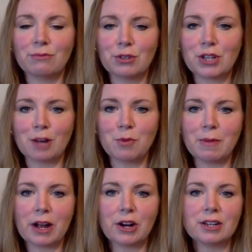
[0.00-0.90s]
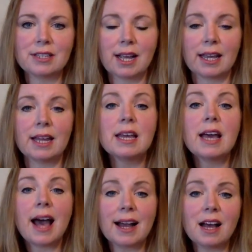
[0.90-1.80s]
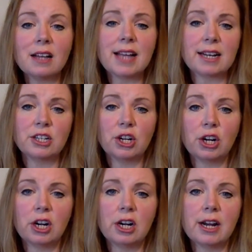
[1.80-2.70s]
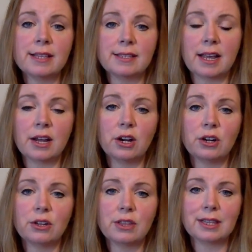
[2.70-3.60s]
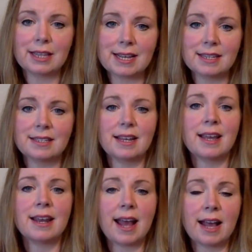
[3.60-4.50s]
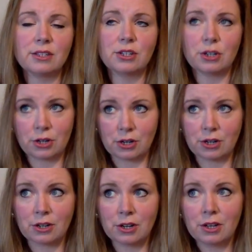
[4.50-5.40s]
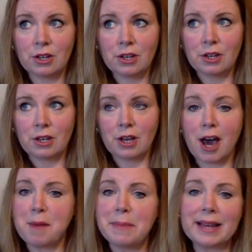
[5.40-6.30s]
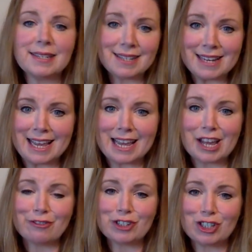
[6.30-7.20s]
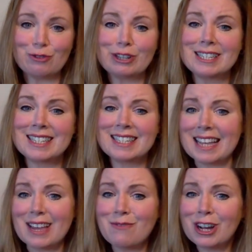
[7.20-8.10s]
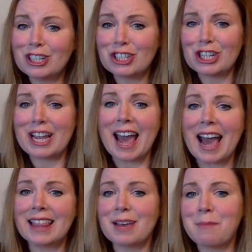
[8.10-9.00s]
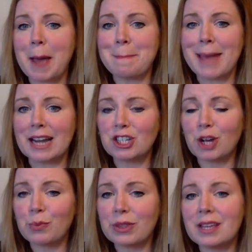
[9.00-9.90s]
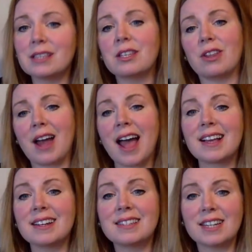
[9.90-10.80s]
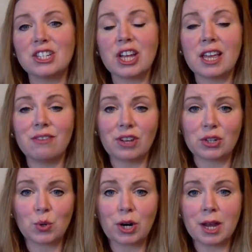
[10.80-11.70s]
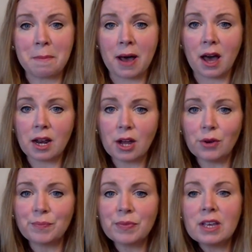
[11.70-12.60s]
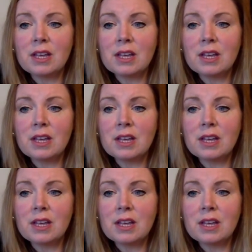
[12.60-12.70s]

We'll talk more about her in a second. I contacted her and sent her the list and asked her on bended knee if she would see what she had that might match up with it so that I could stitch it in Victorian motto.